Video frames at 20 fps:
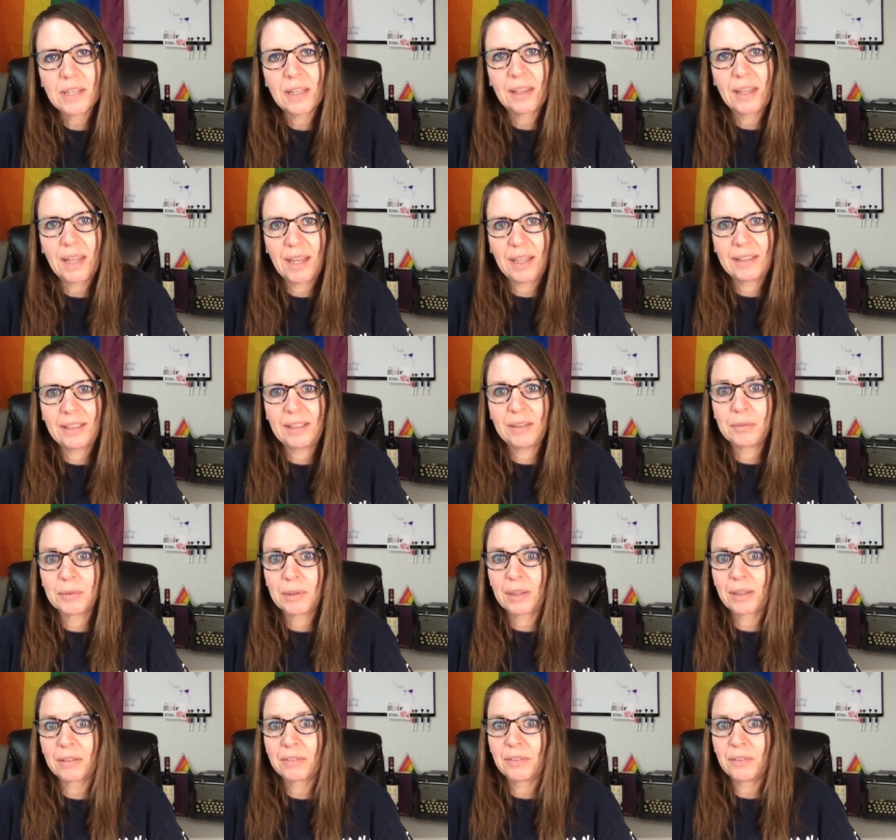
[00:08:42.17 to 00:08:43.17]
aligning
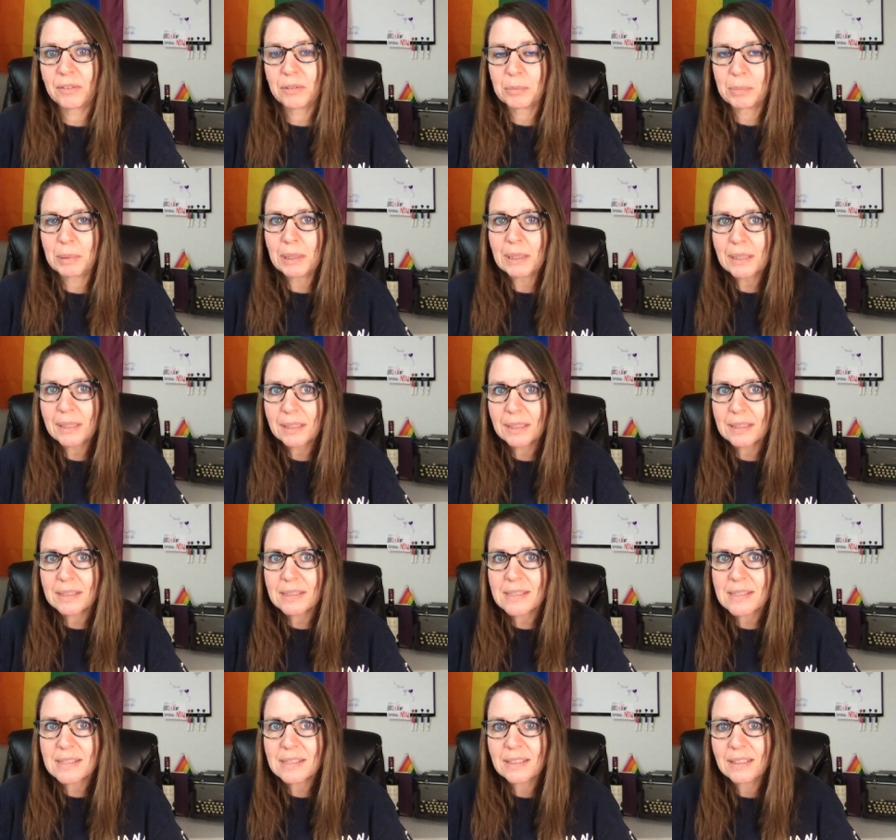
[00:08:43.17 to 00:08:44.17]
with our
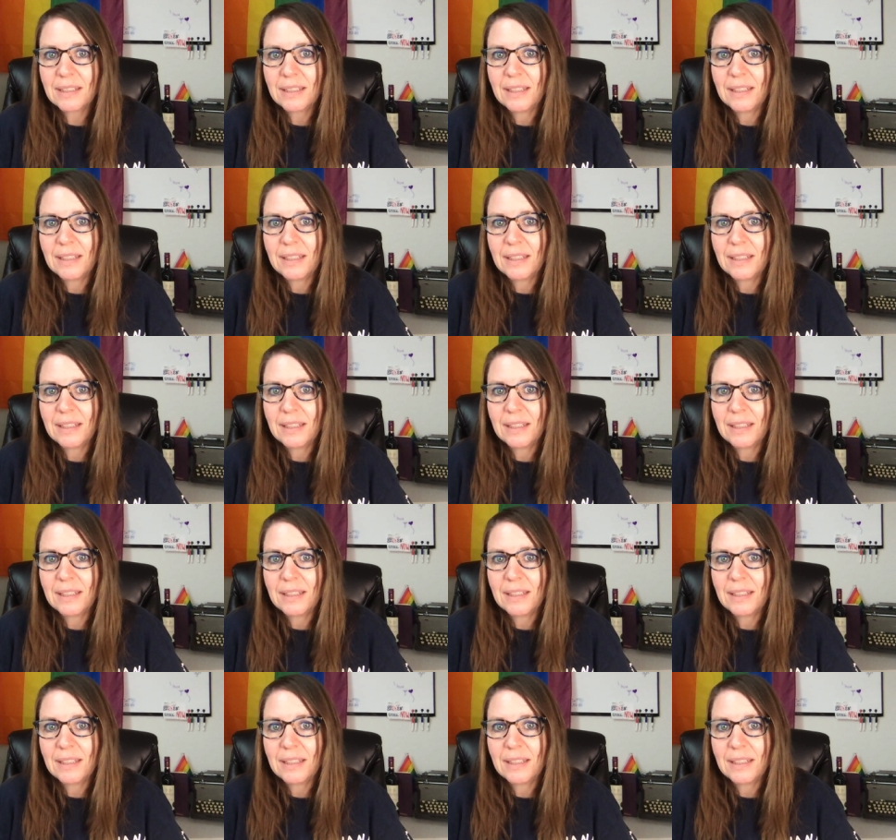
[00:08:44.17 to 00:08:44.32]
vulnerabilities